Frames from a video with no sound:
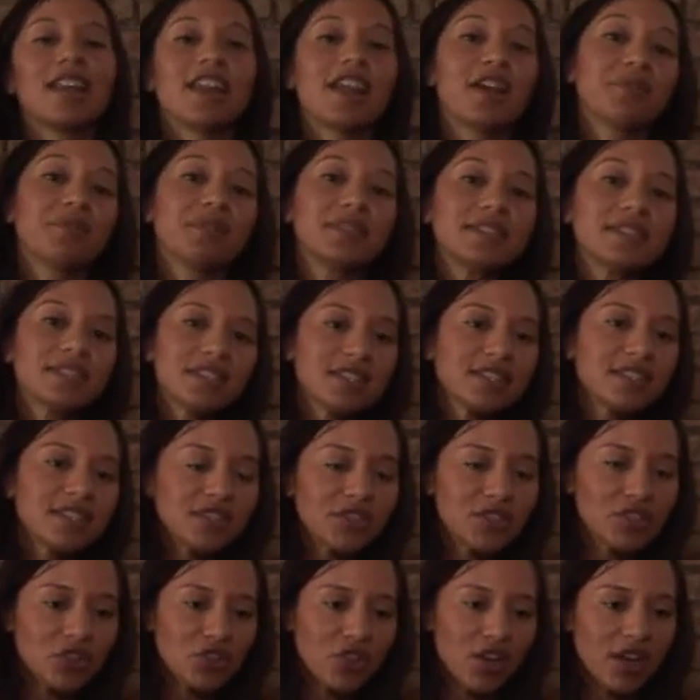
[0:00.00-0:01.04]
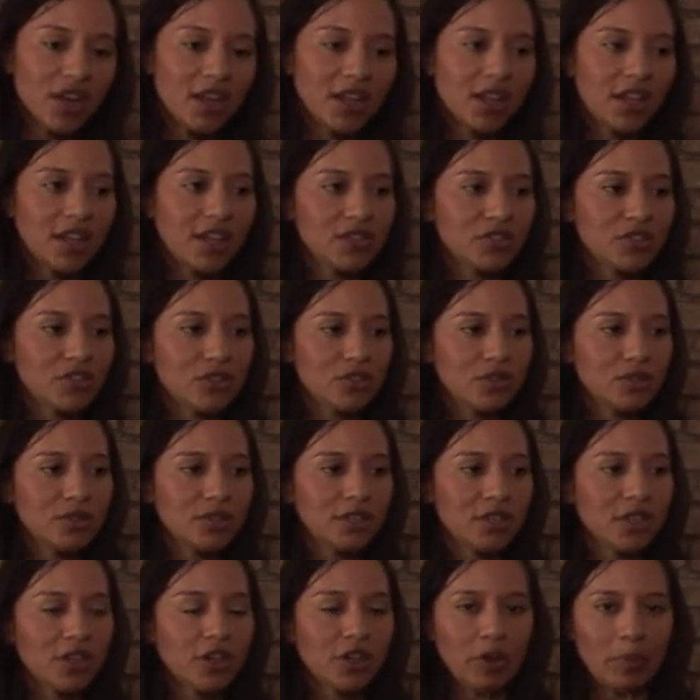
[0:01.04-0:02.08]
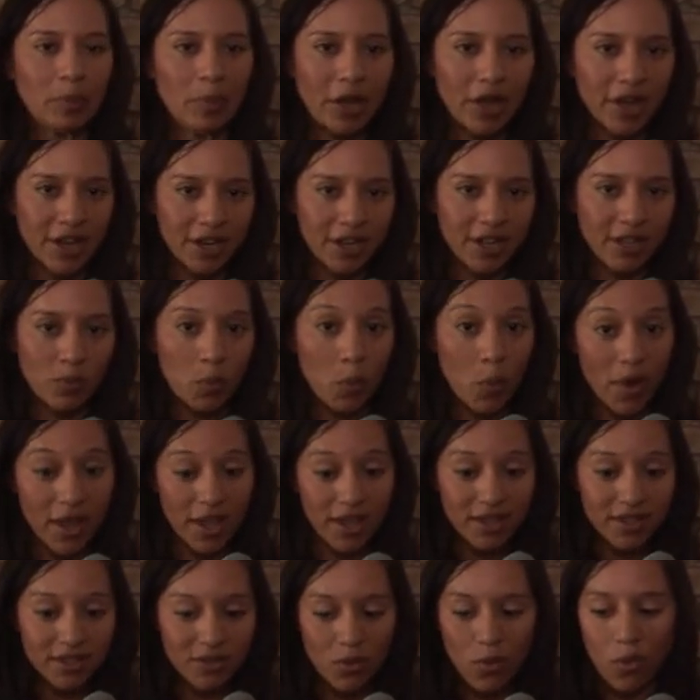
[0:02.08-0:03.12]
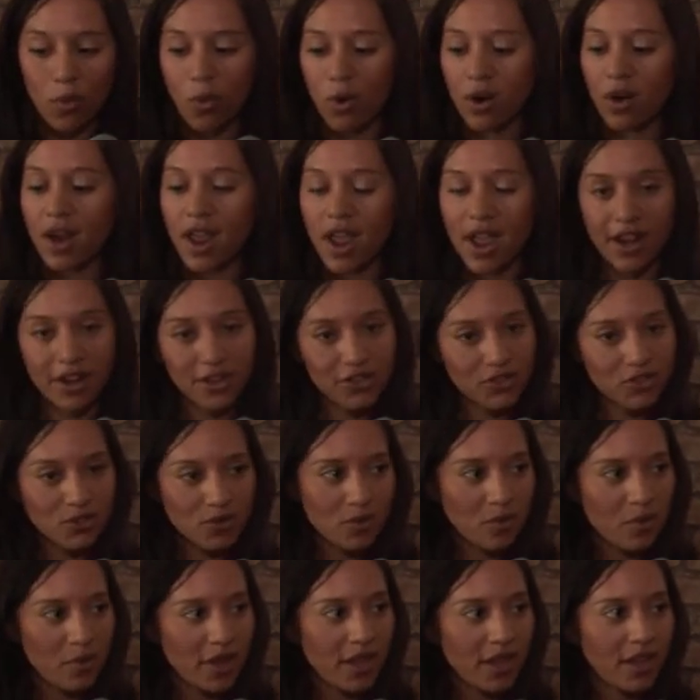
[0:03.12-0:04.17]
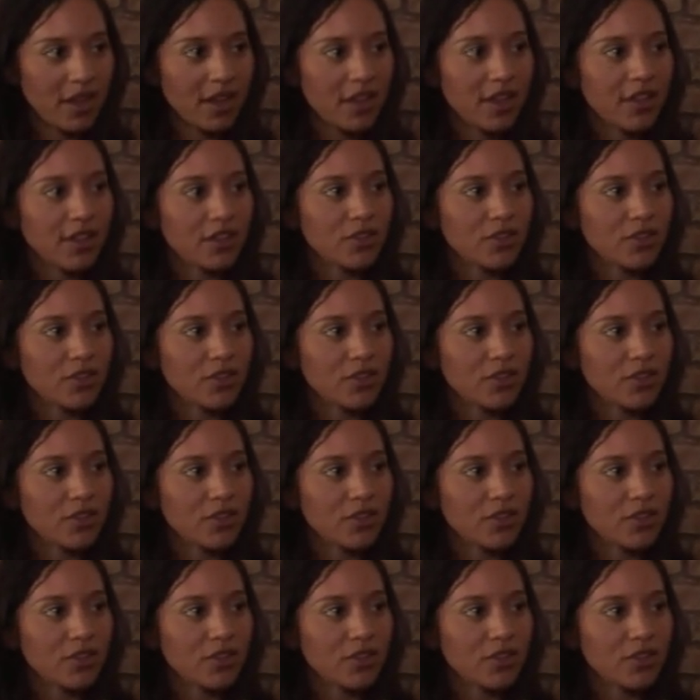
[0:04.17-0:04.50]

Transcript: Now, resistance training is using your body weight or extra weight